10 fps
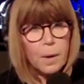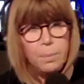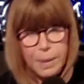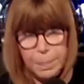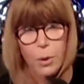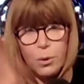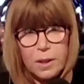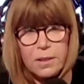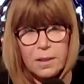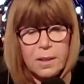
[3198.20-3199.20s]
People who
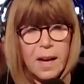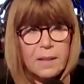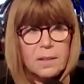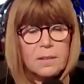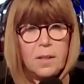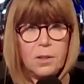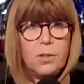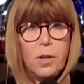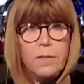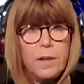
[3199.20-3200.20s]
listen to that
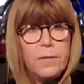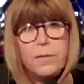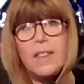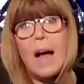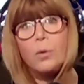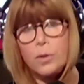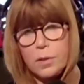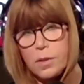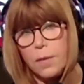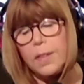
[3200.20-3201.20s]
conservative
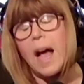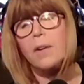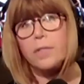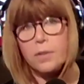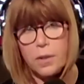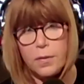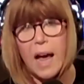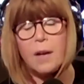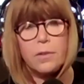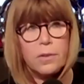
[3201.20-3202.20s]
thousands and thousands and
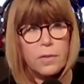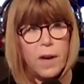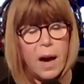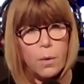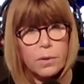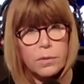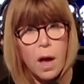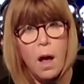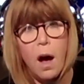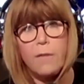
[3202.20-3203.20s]
thousands of hours
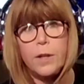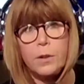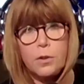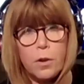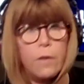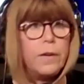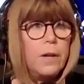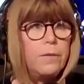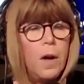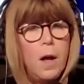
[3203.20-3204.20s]
of
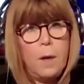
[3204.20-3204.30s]
conservative